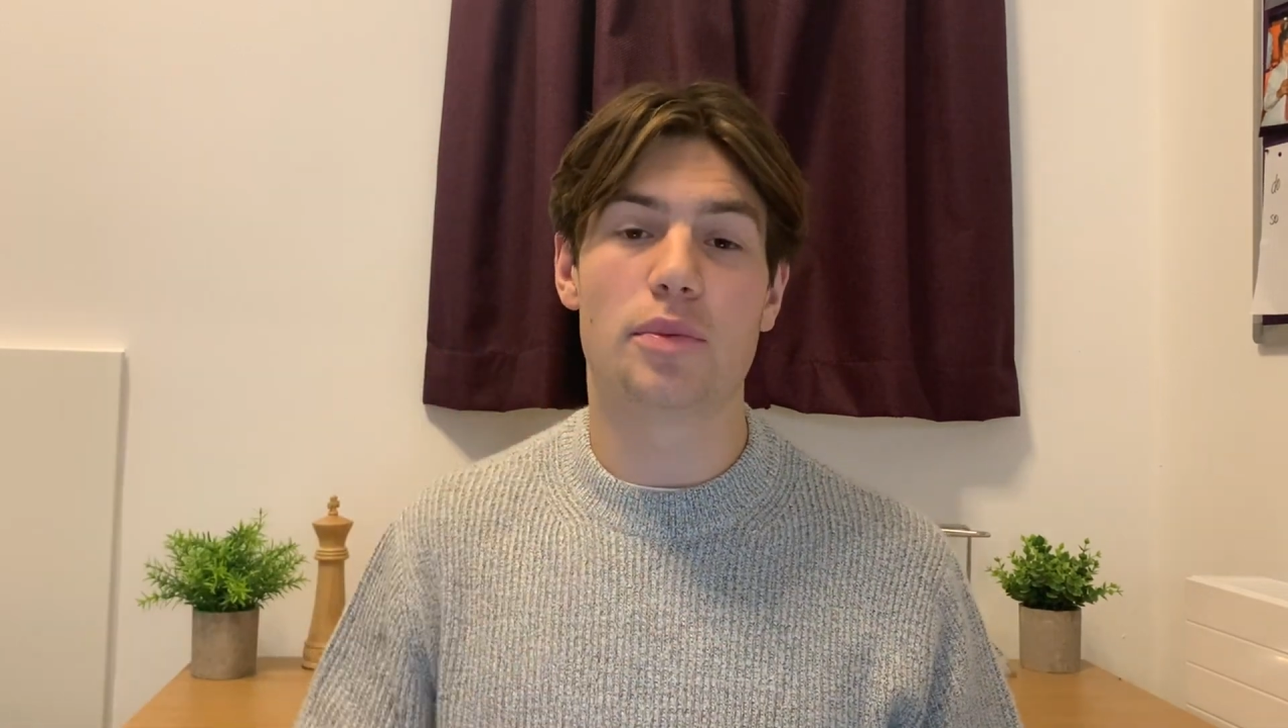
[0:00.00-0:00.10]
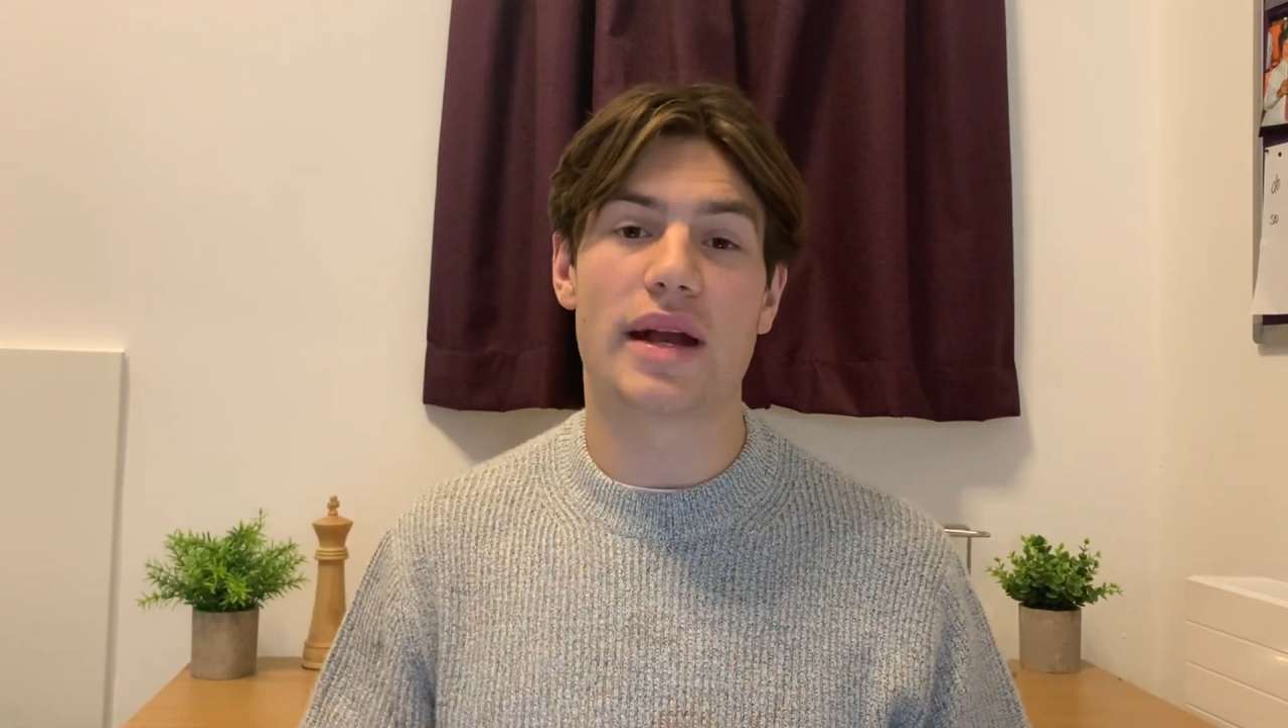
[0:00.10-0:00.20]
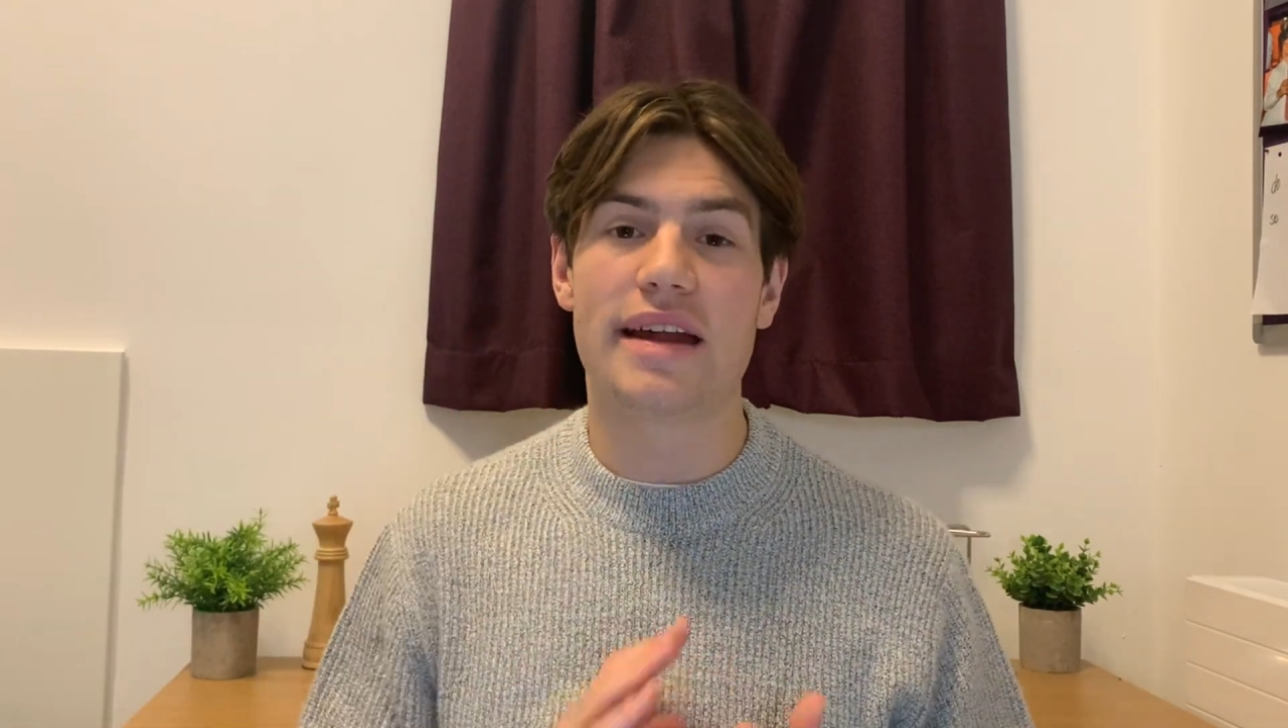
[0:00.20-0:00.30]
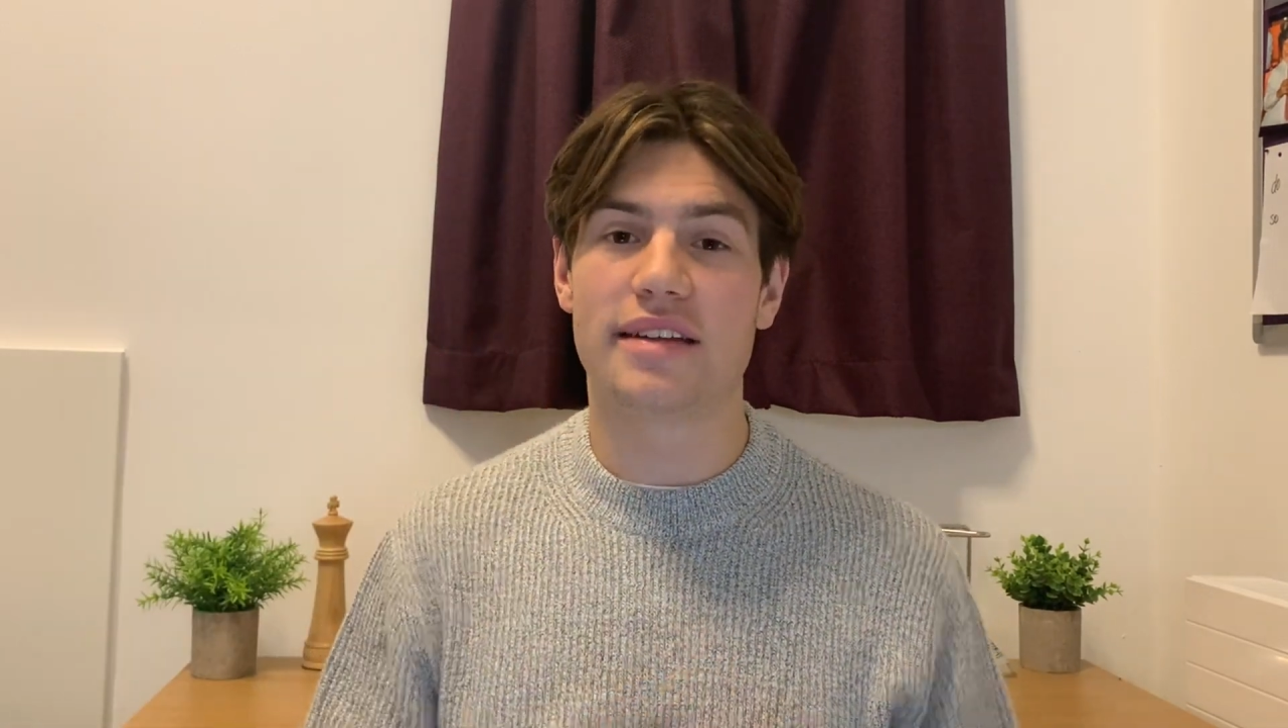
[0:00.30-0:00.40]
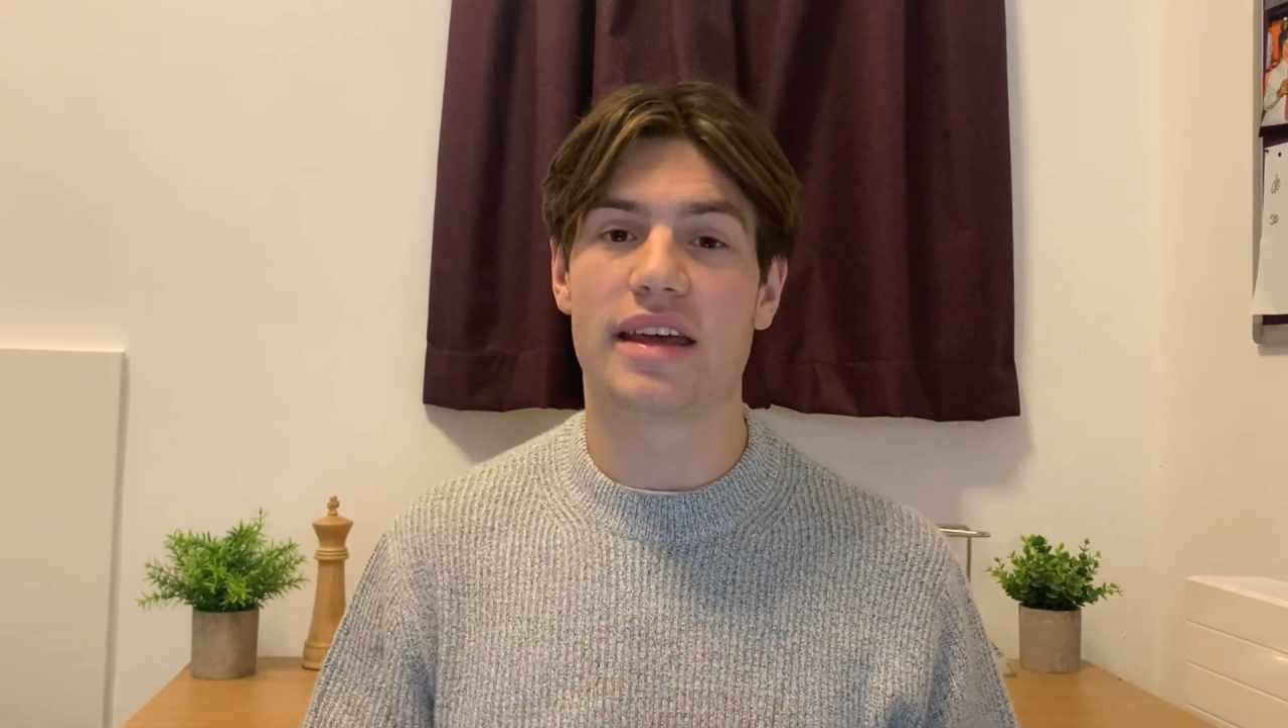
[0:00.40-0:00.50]
when
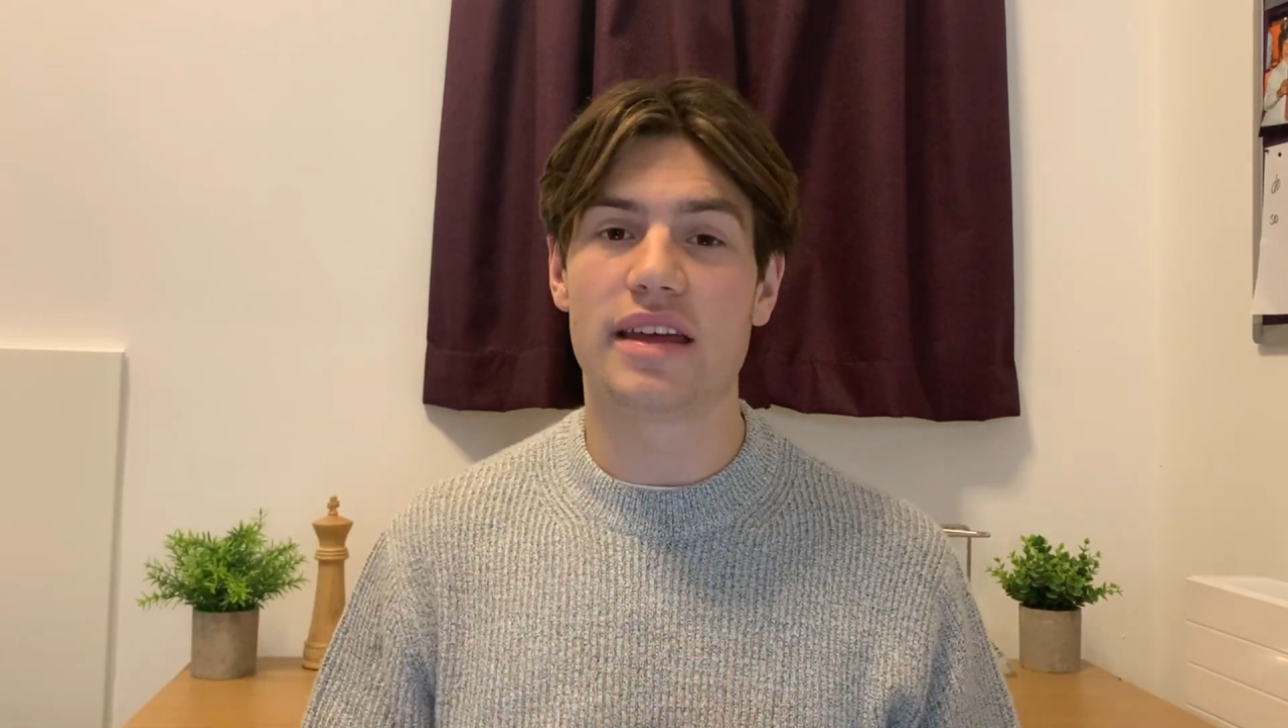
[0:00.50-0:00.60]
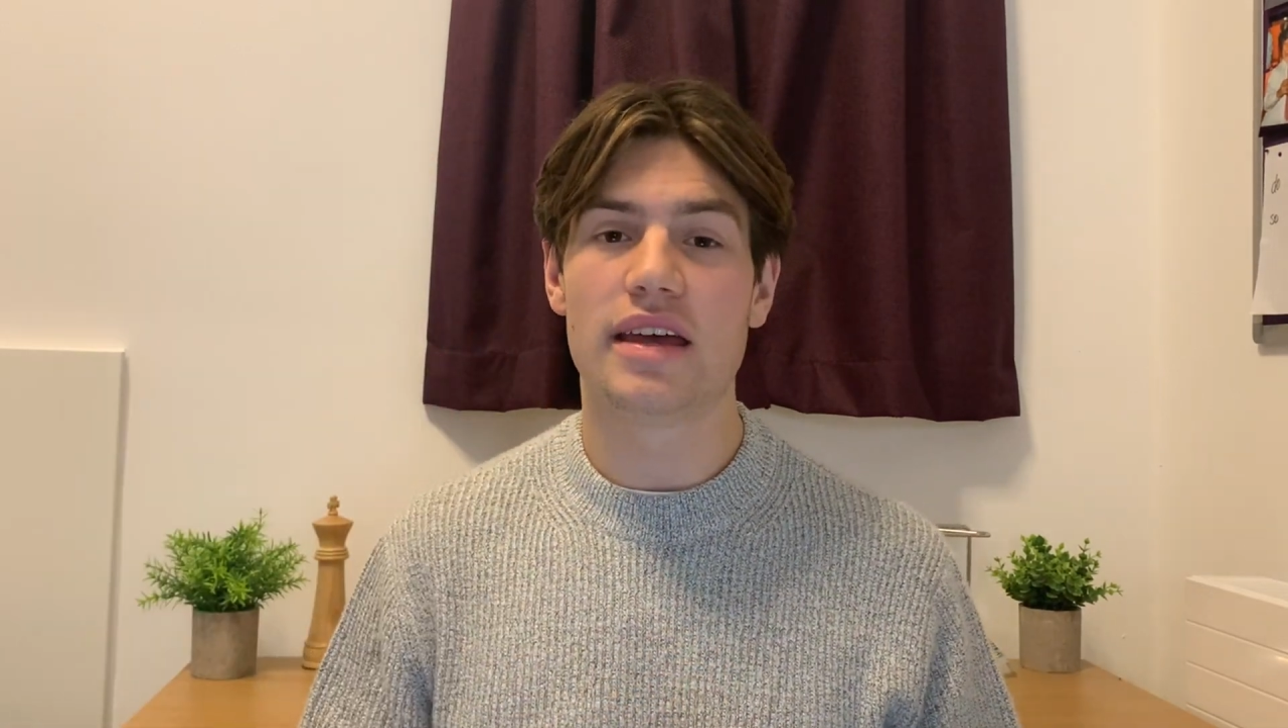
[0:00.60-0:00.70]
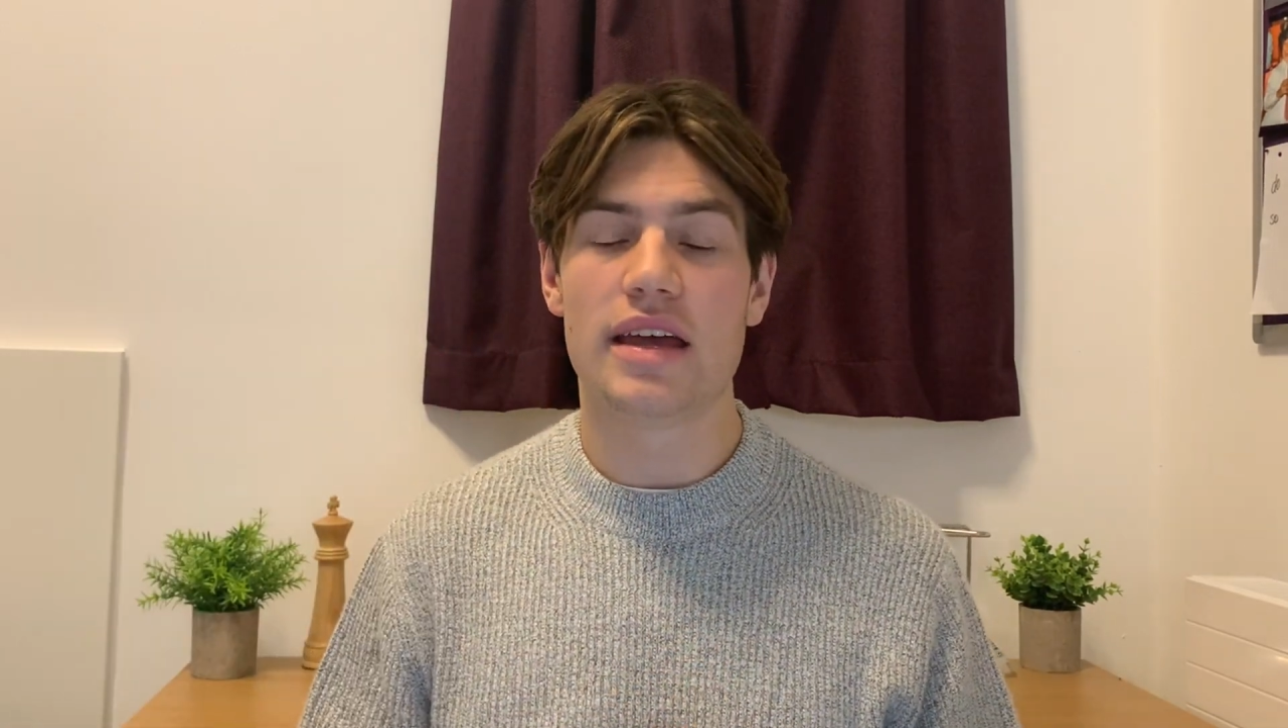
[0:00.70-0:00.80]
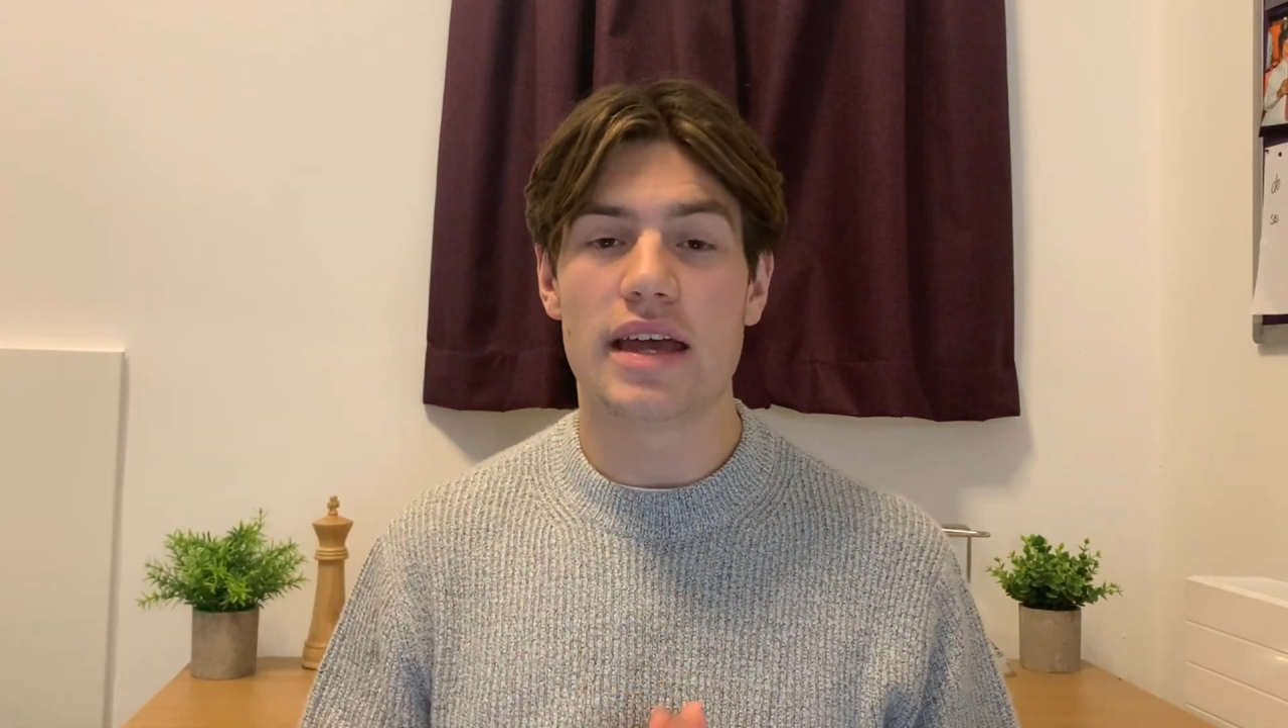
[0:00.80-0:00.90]
editing